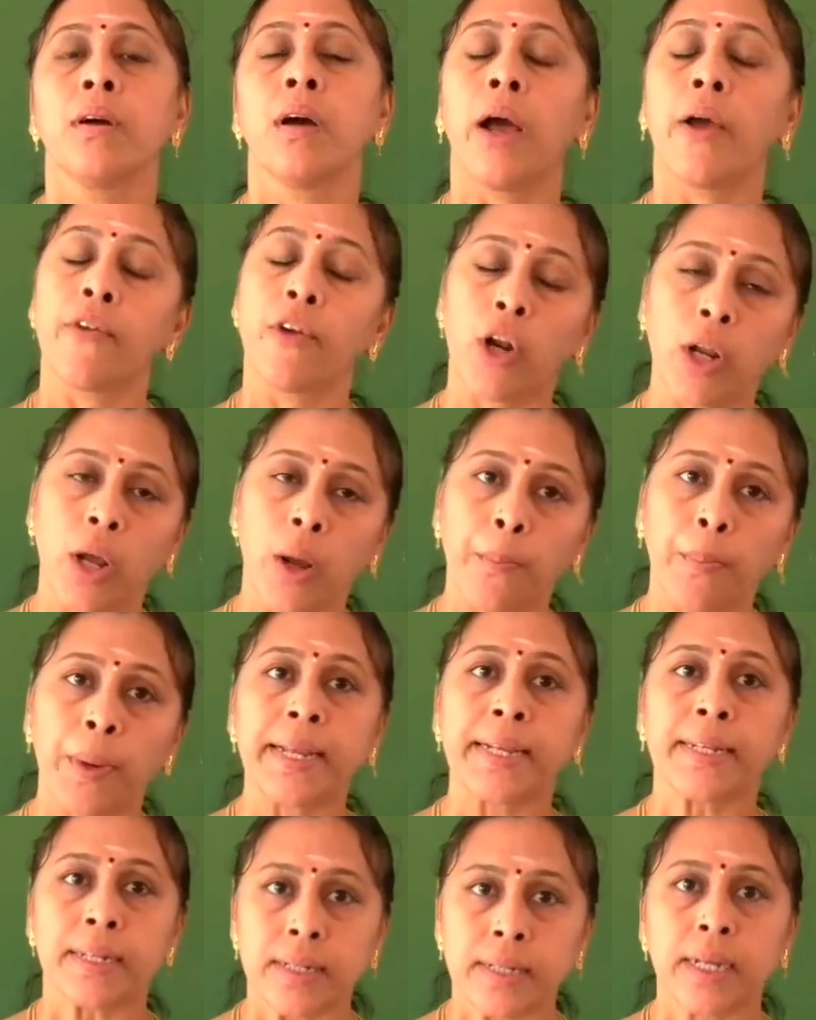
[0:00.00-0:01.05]
Have you all
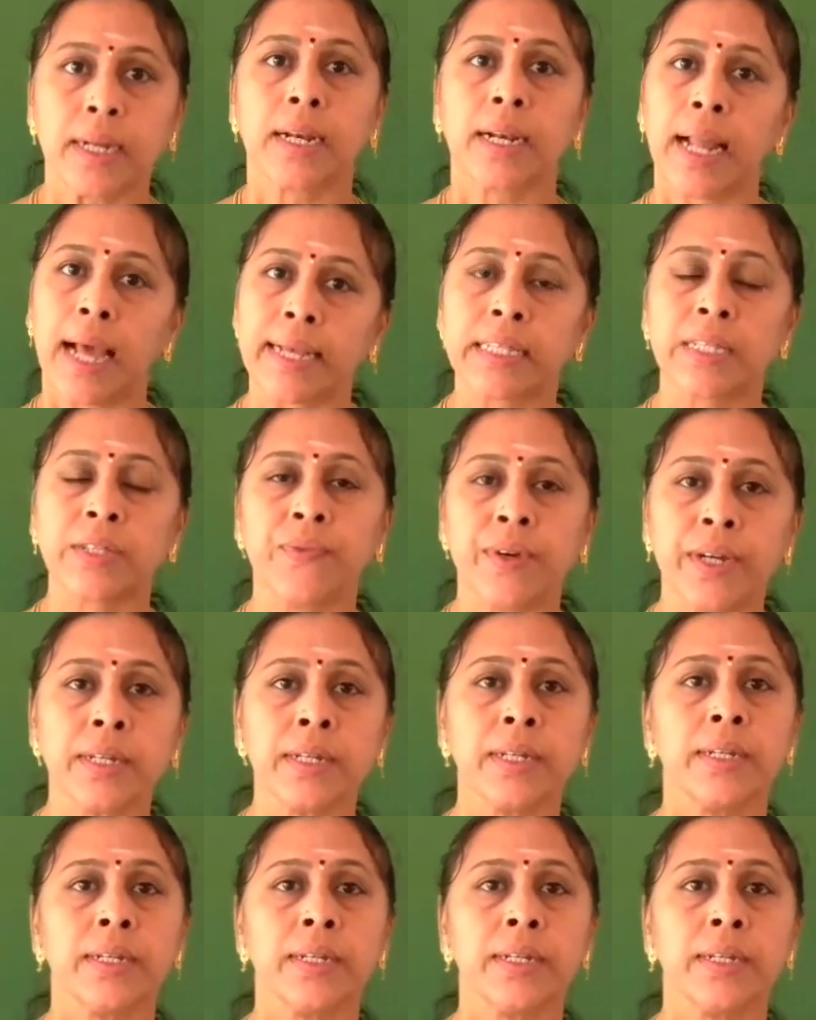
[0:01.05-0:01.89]
completed the classwork?